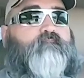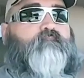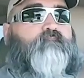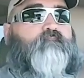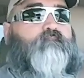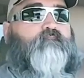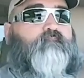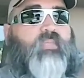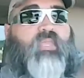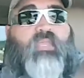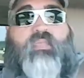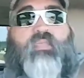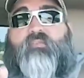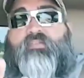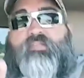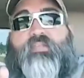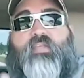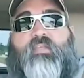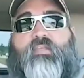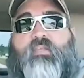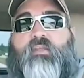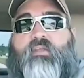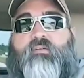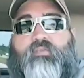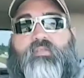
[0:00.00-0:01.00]
they even
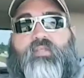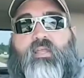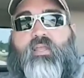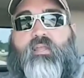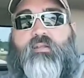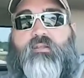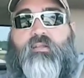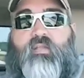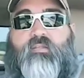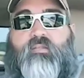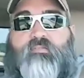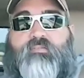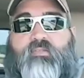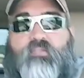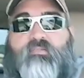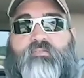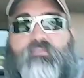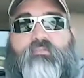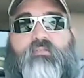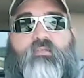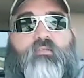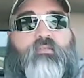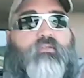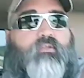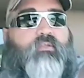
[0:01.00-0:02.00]
take care of diagnostics.
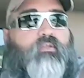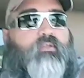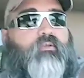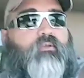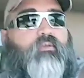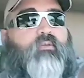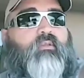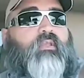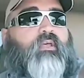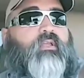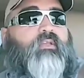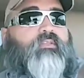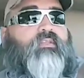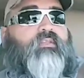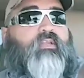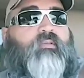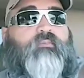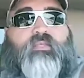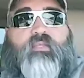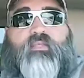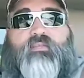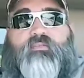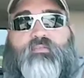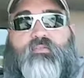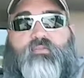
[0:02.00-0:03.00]
A lot of times,
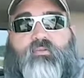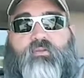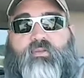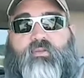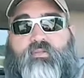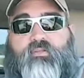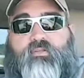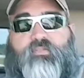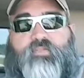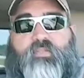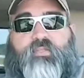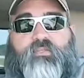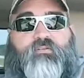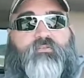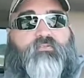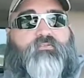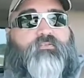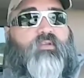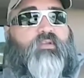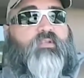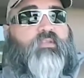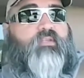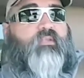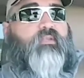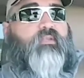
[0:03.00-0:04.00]
guys, how you take your truck in,